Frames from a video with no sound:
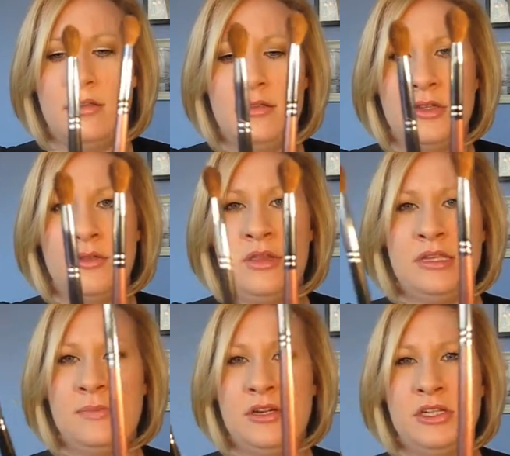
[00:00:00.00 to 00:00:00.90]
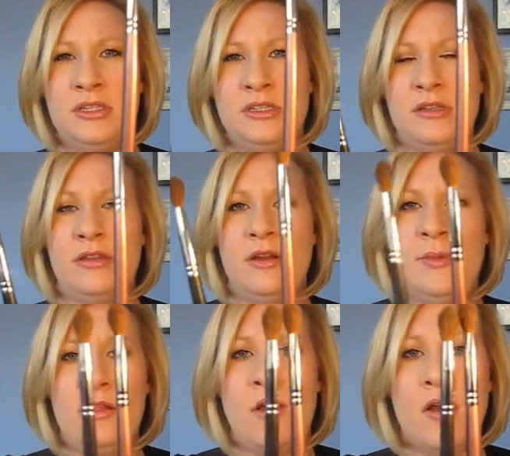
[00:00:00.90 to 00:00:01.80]
So this brush is just a little
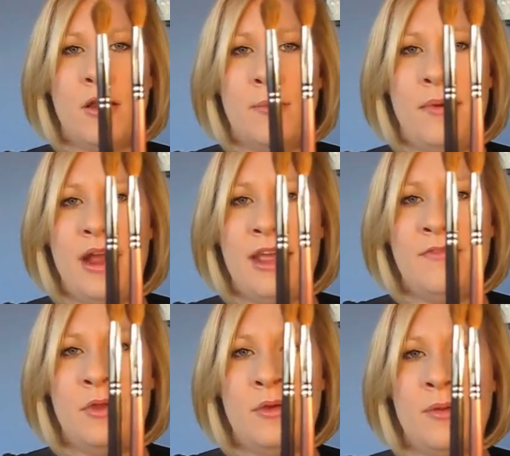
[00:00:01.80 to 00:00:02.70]
bit longer, but if you